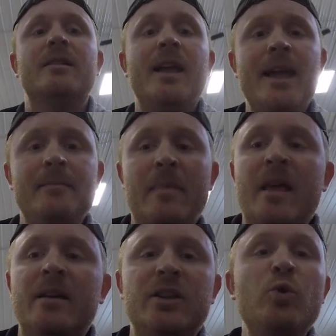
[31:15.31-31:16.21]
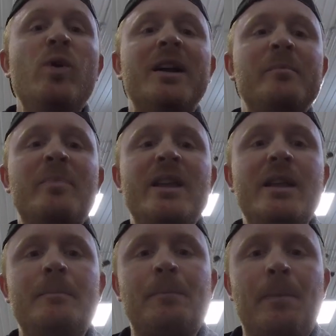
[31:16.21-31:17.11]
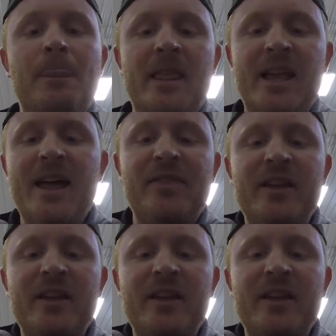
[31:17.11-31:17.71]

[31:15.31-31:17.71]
Okay? You gotta